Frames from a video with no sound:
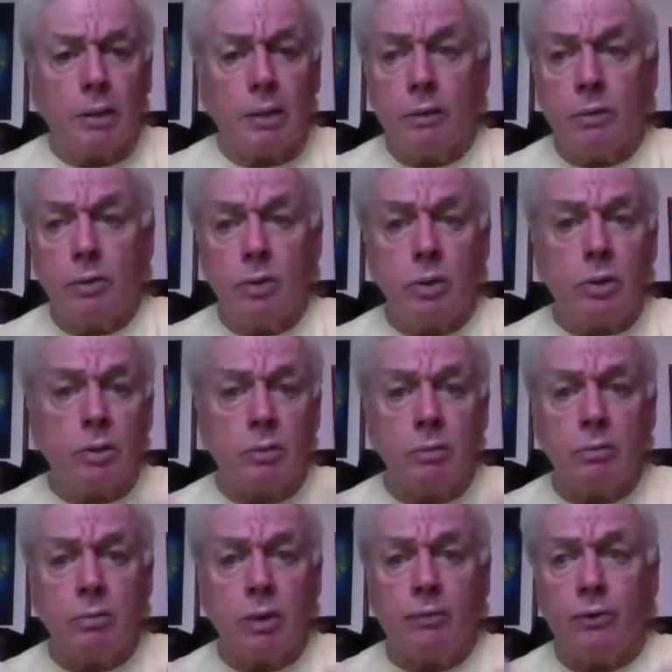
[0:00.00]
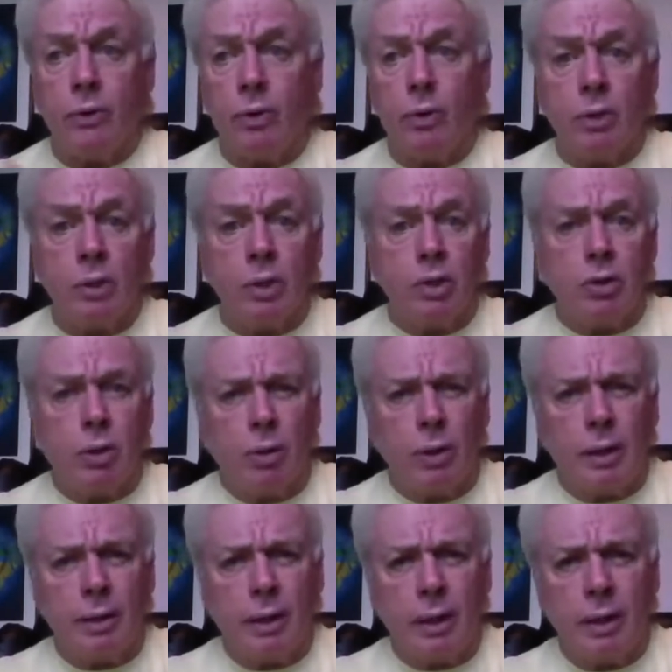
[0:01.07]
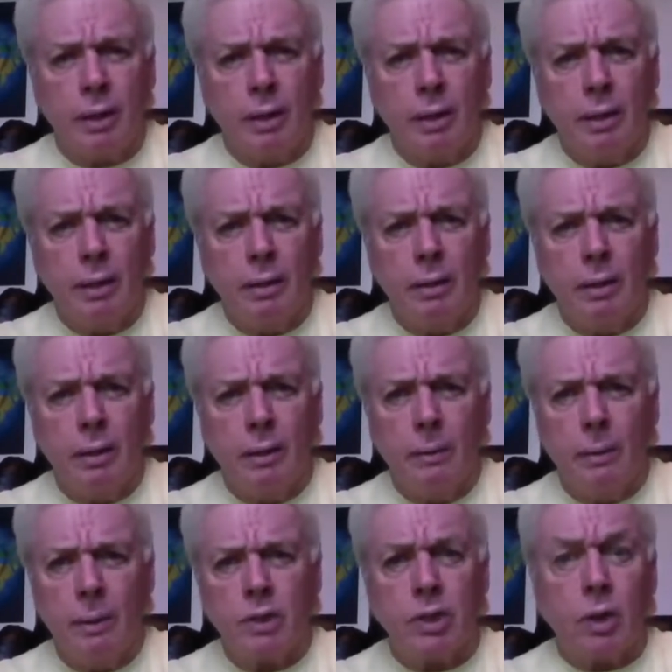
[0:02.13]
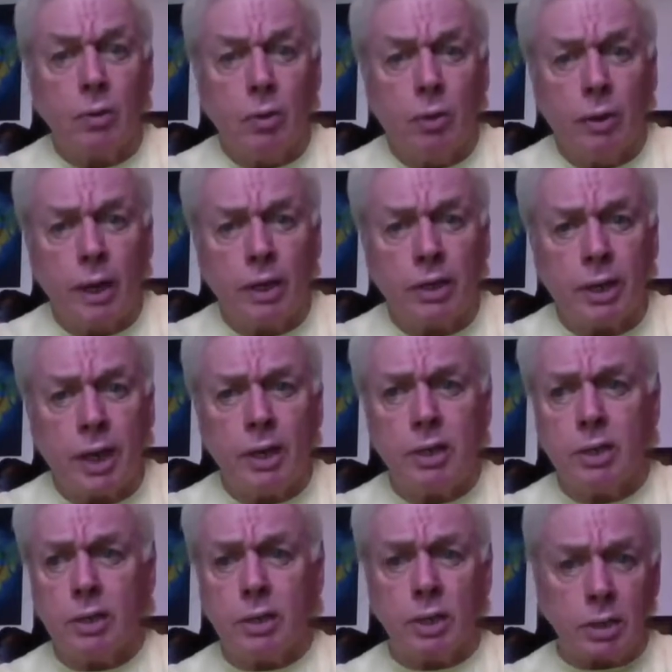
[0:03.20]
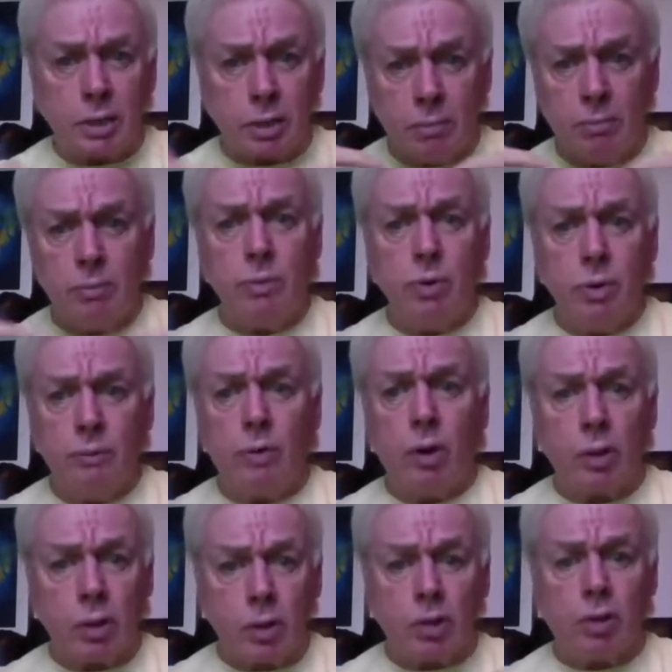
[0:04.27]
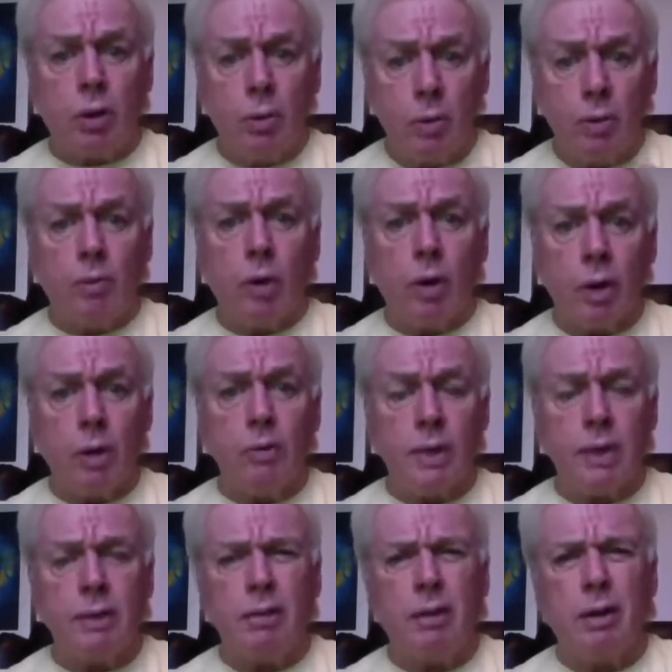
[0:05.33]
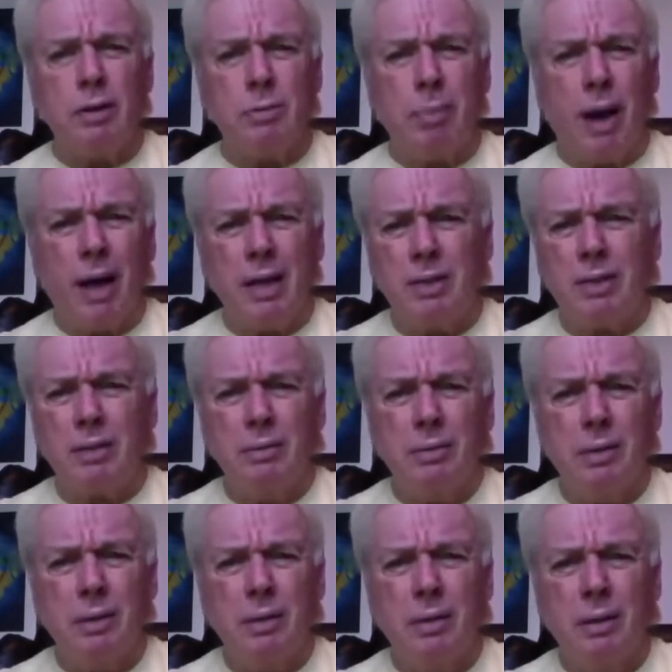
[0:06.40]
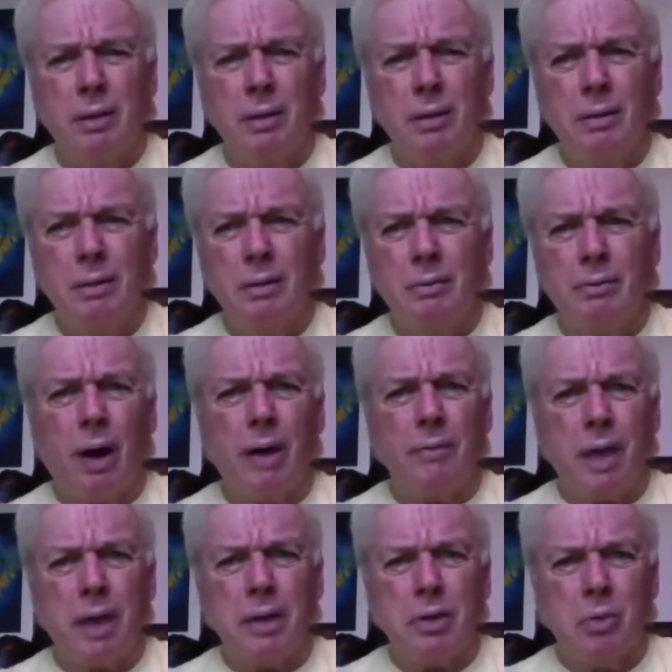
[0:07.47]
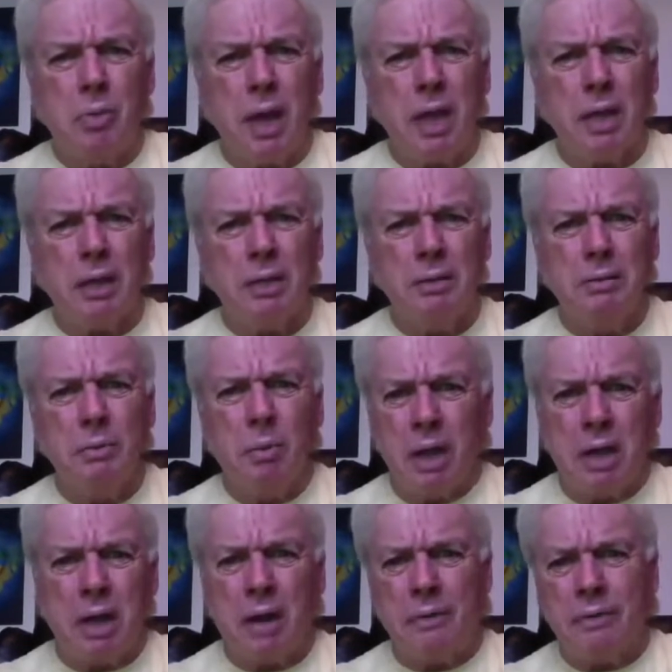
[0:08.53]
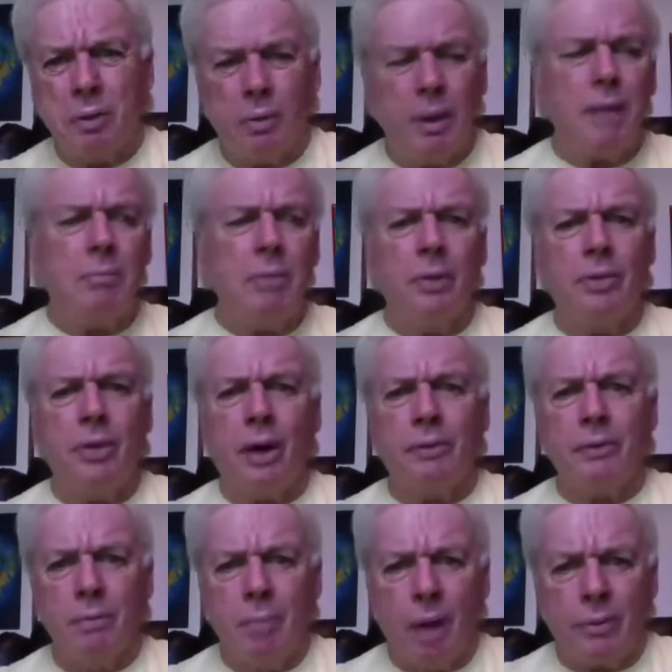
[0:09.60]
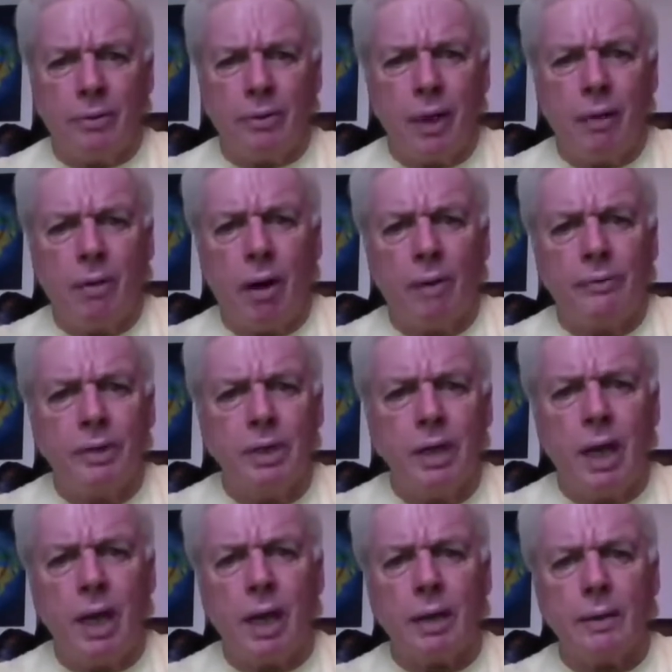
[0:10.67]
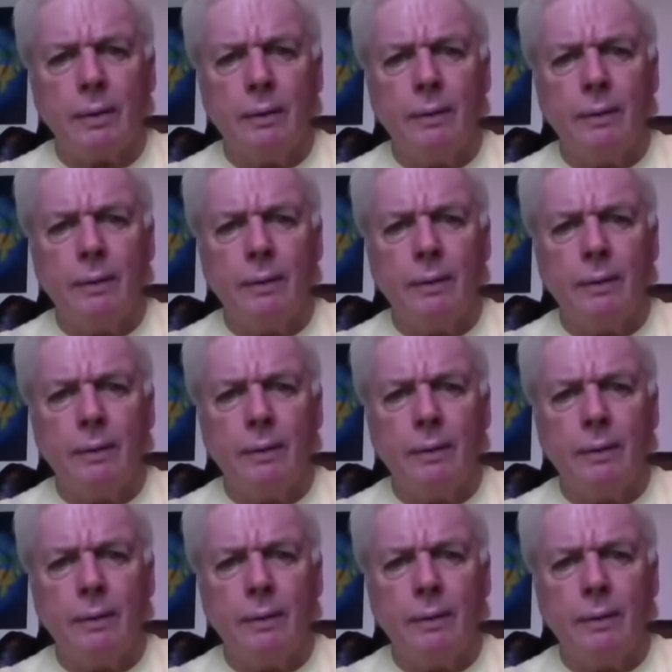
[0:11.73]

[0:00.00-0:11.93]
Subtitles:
And of course, if you're controlling the so-called education system, you've got control of what goes into those minds 5 days a week, week after week, month after month, year after year.